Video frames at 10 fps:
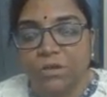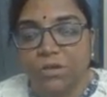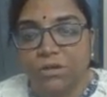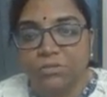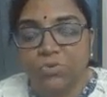
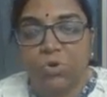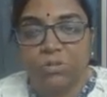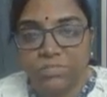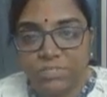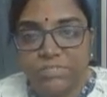So
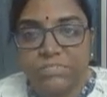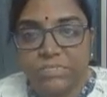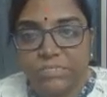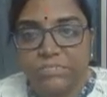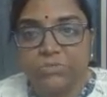all these
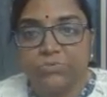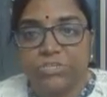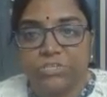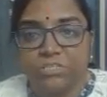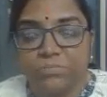things
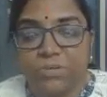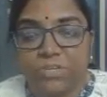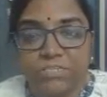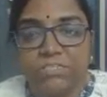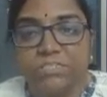today, the
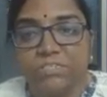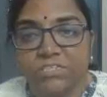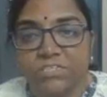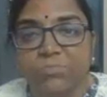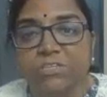merits and
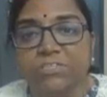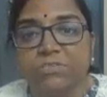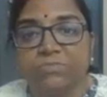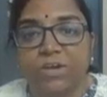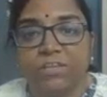demerits
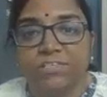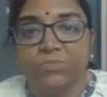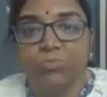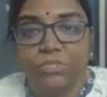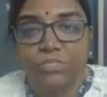of valence
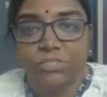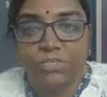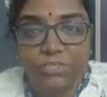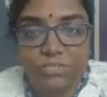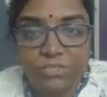bond
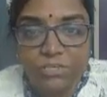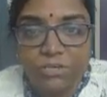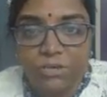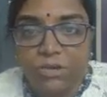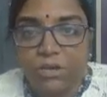theory,
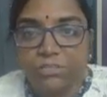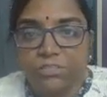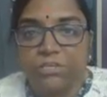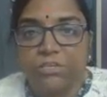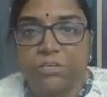and
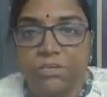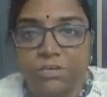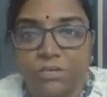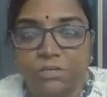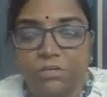then
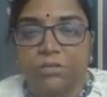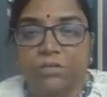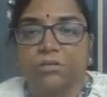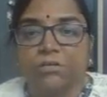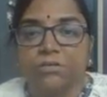
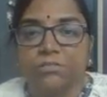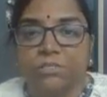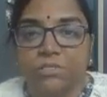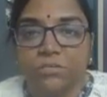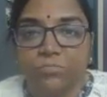
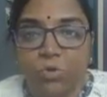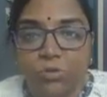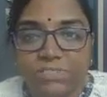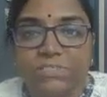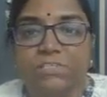the
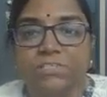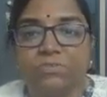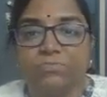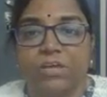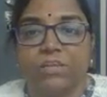postulates of
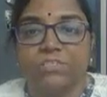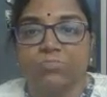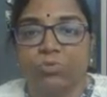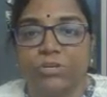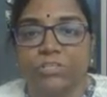valence
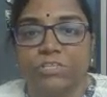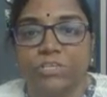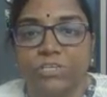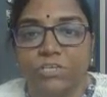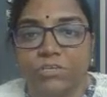bond
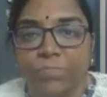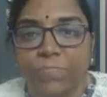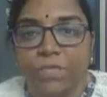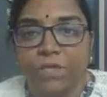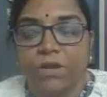theory,
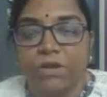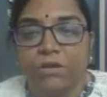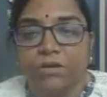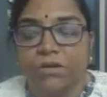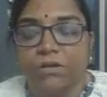
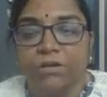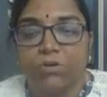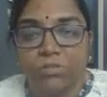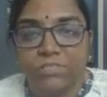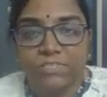
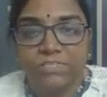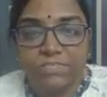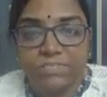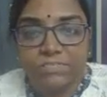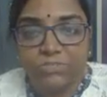all these
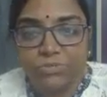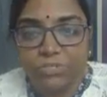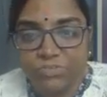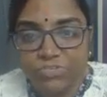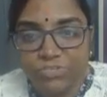things today
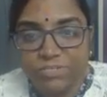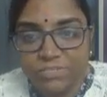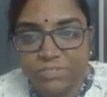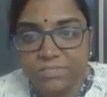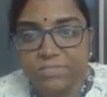we shall
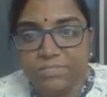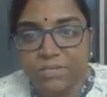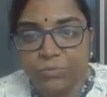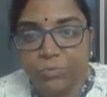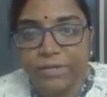discuss that
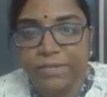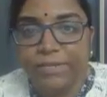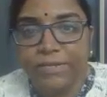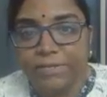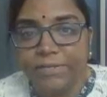one
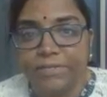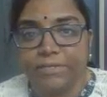in detail.